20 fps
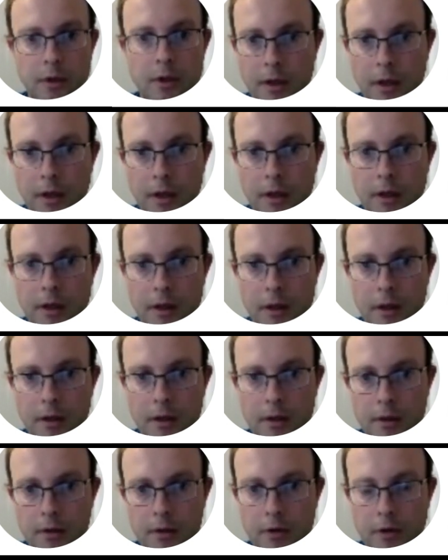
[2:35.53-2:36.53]
And
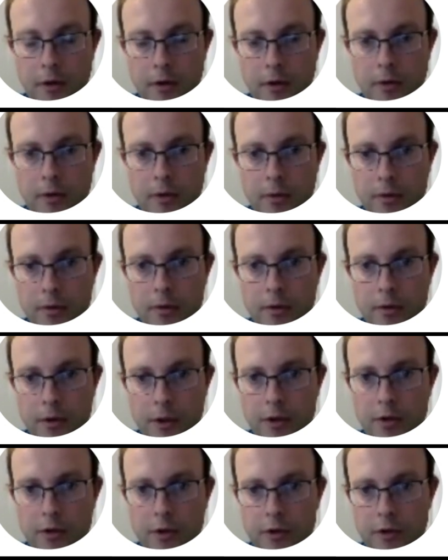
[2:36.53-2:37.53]
so
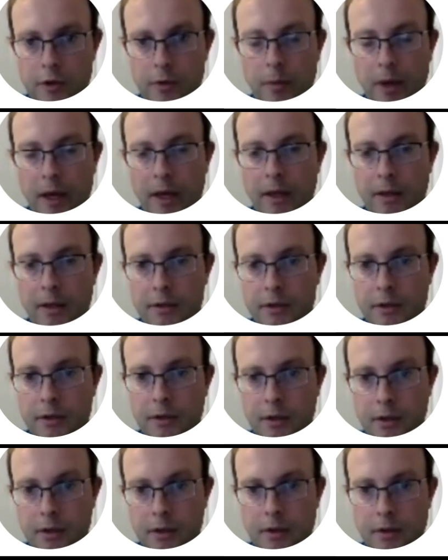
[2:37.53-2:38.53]
this is the mask
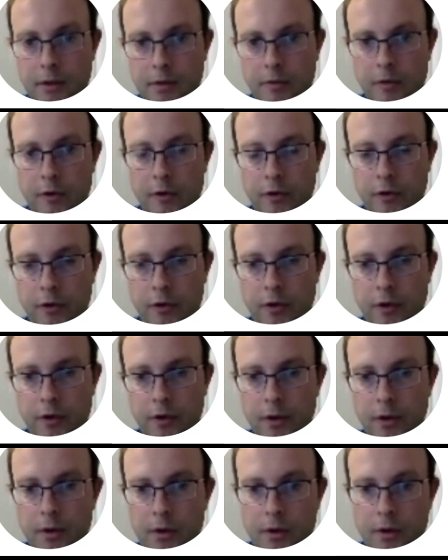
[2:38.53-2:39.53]

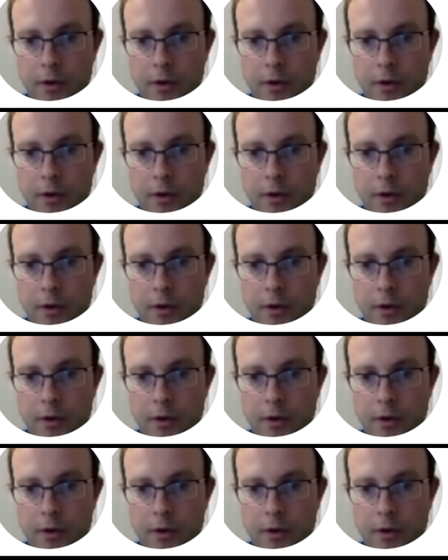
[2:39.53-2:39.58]
version.